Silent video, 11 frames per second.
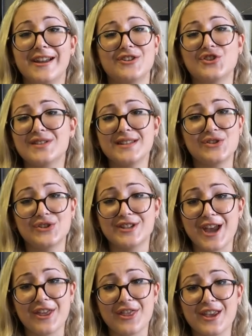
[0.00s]
just a
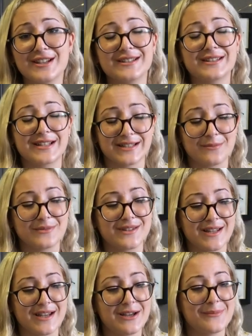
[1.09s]
today thing because I'm
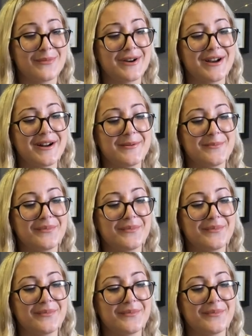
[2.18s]
sick, but